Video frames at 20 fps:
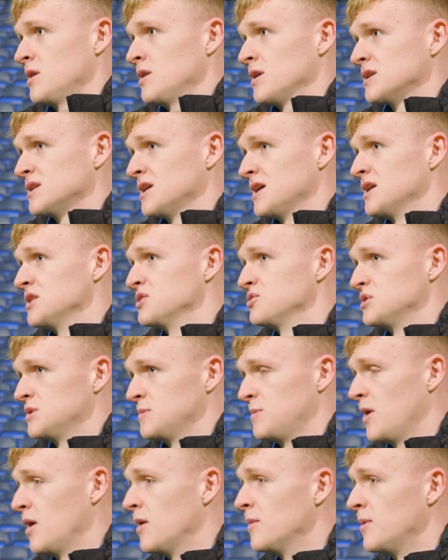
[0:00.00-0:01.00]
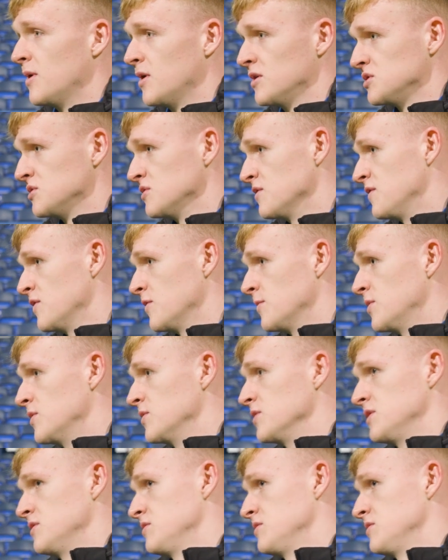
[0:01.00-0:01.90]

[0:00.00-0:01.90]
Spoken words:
like I say, injuries are part and parcel of football.